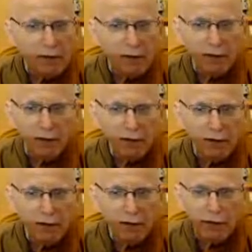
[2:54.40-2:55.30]
And
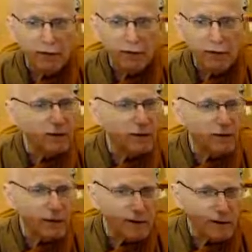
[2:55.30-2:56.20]

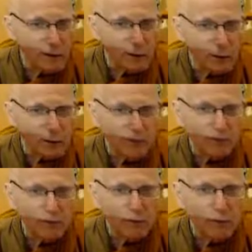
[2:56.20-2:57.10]
another quality